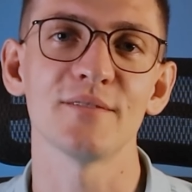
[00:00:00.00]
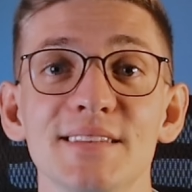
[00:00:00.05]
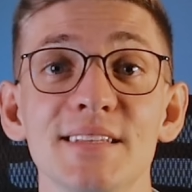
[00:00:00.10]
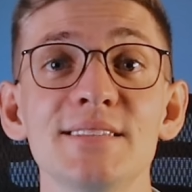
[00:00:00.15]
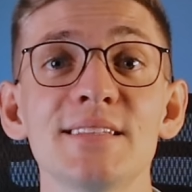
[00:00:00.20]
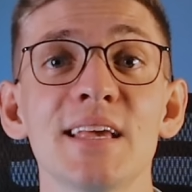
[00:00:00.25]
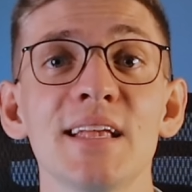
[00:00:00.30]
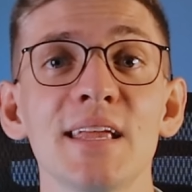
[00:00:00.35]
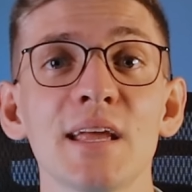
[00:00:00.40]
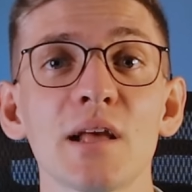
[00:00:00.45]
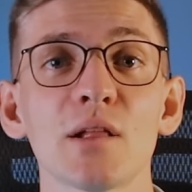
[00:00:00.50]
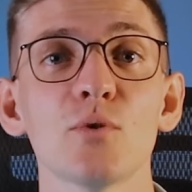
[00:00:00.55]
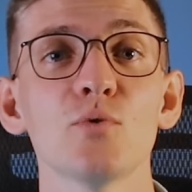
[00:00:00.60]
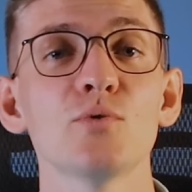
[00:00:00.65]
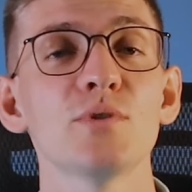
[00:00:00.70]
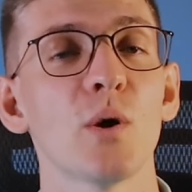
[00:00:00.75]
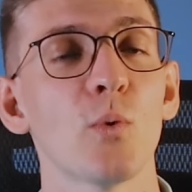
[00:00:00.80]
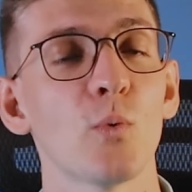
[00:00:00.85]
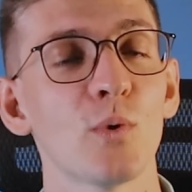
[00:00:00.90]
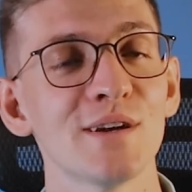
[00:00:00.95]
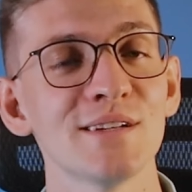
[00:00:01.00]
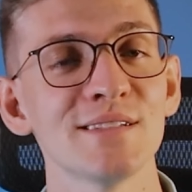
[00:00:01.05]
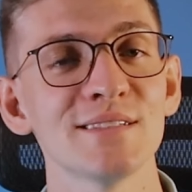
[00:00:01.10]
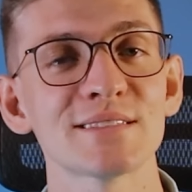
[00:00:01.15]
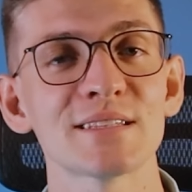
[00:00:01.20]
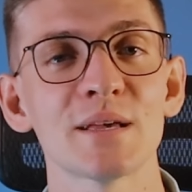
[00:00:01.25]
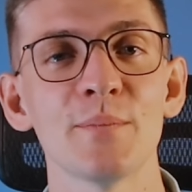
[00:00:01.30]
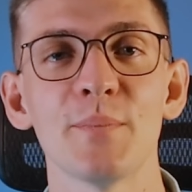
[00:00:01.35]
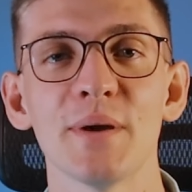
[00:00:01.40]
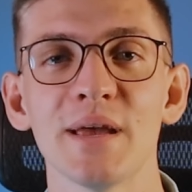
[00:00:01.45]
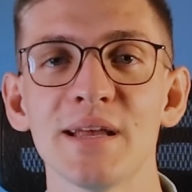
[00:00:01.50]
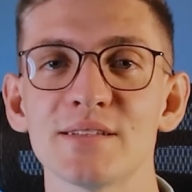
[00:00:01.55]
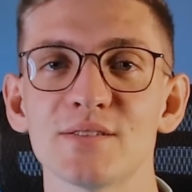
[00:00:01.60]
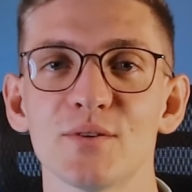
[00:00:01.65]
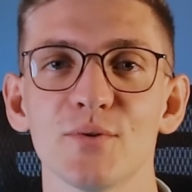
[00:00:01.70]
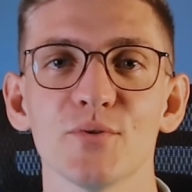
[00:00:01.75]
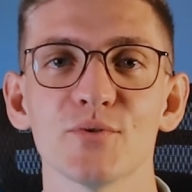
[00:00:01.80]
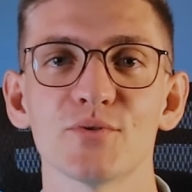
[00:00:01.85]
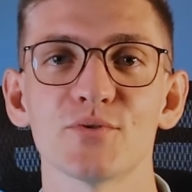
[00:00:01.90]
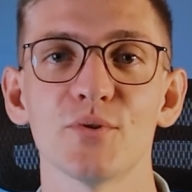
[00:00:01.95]
This can include awareness campaigns
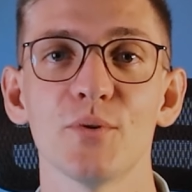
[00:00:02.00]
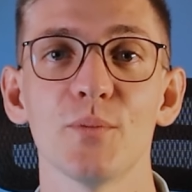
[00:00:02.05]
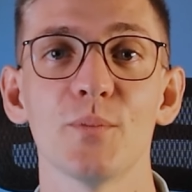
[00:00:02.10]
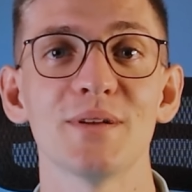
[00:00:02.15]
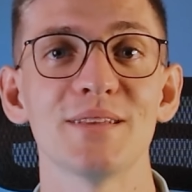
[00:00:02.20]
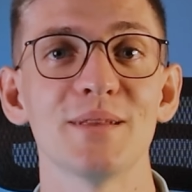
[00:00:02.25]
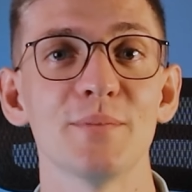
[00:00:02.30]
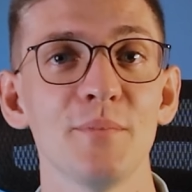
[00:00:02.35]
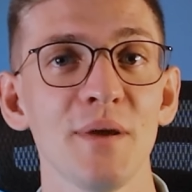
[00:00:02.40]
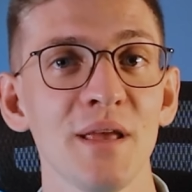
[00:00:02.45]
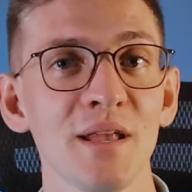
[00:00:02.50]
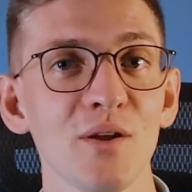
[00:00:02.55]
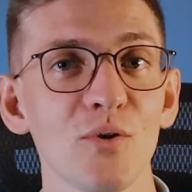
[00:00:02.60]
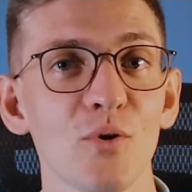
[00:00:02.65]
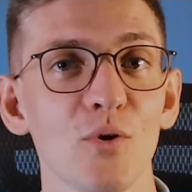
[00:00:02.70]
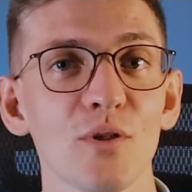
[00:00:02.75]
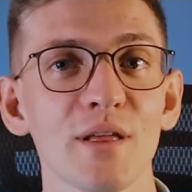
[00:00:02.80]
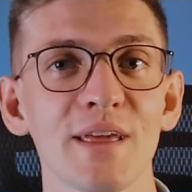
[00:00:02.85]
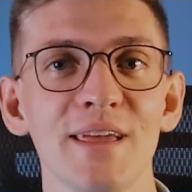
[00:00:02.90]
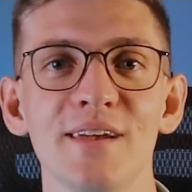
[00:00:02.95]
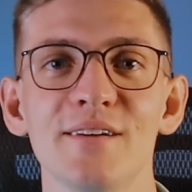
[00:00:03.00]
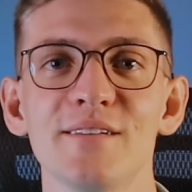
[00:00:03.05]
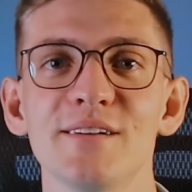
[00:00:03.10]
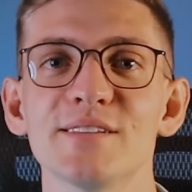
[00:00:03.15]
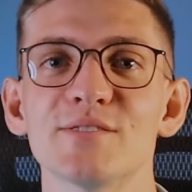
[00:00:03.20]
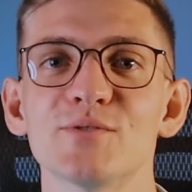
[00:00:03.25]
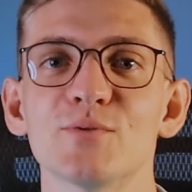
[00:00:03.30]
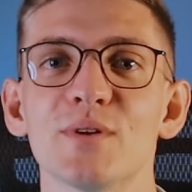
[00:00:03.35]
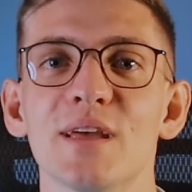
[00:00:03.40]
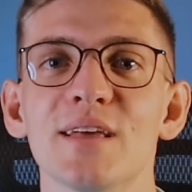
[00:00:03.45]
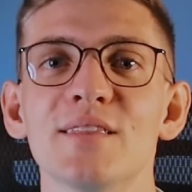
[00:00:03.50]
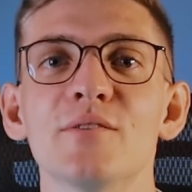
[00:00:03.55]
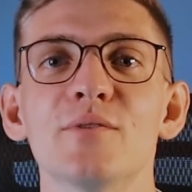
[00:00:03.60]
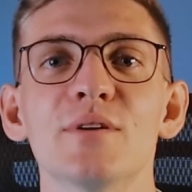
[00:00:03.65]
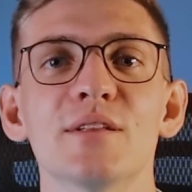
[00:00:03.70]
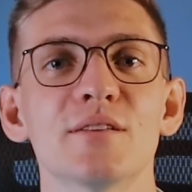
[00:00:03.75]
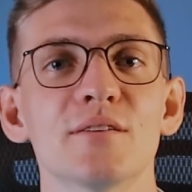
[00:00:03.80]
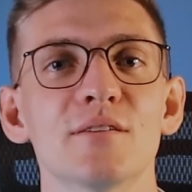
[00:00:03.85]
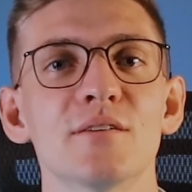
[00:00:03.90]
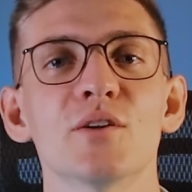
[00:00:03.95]
also, but the main goal here is to get a
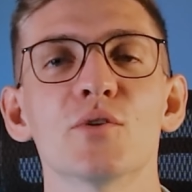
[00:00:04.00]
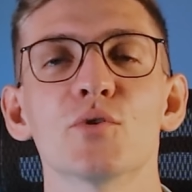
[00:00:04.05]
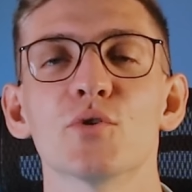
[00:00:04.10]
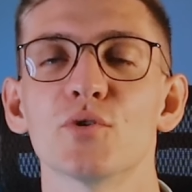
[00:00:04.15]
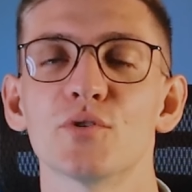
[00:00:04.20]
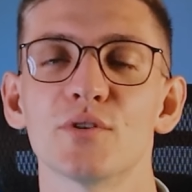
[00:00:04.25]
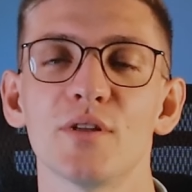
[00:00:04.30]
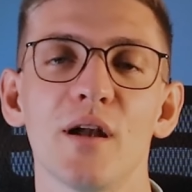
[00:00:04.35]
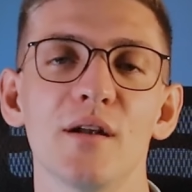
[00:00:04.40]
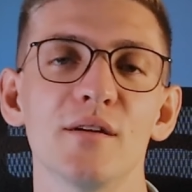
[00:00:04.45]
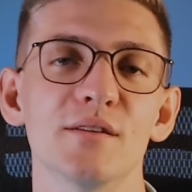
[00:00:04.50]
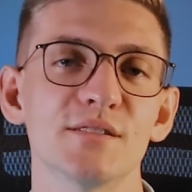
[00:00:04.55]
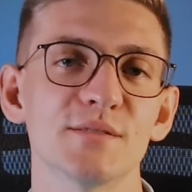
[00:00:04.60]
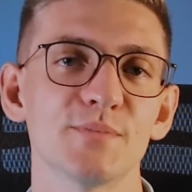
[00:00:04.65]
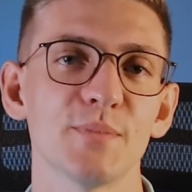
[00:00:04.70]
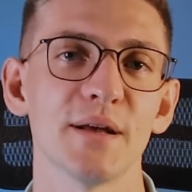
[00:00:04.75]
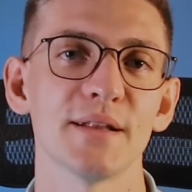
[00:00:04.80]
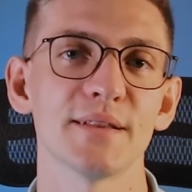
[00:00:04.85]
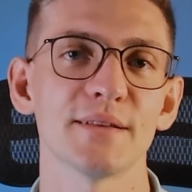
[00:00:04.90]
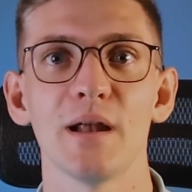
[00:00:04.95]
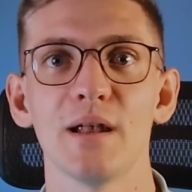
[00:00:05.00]
return on your dollar spent.